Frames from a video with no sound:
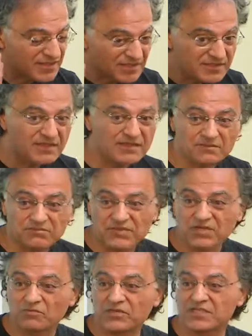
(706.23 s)
is there a
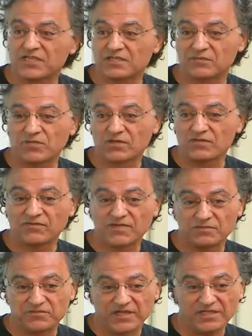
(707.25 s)
computational model for the
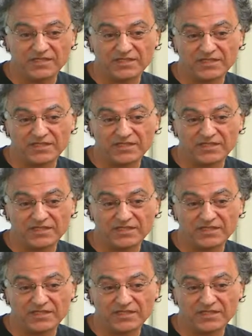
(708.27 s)
brain?